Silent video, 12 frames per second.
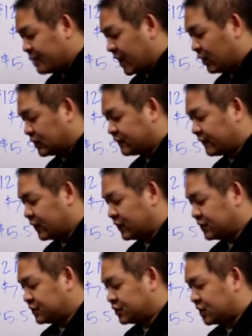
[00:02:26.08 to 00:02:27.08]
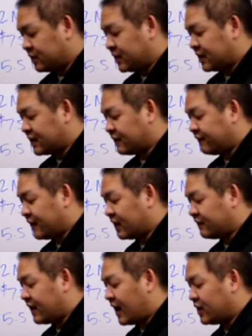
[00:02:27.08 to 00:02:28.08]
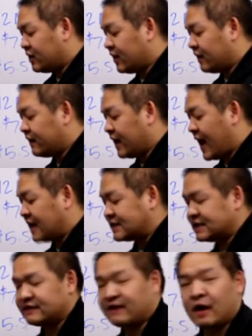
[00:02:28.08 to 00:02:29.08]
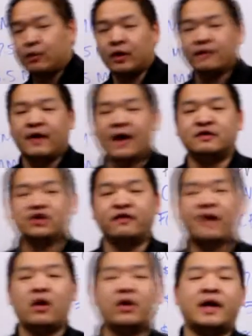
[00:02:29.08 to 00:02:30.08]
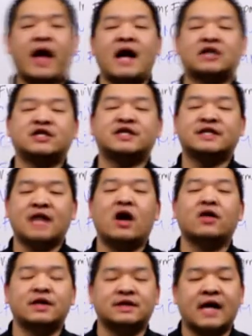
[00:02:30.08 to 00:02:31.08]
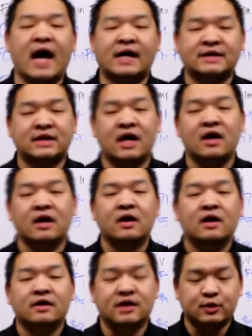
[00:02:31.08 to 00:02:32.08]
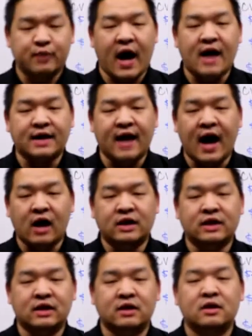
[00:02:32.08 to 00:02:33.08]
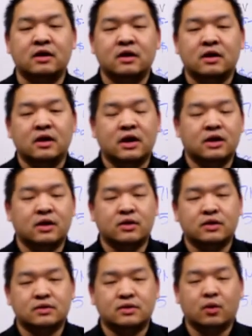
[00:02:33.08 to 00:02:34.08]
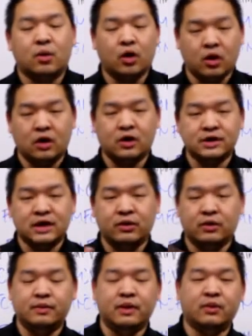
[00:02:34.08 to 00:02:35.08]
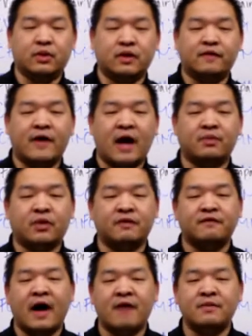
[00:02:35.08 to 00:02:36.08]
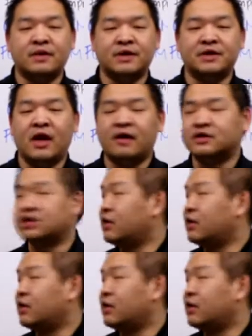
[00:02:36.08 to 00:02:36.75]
It was further determined that the fair value of the asset is 5.5. So if I were to actually sell this asset, this patent out in the in the world, it would be worth $5.5 million.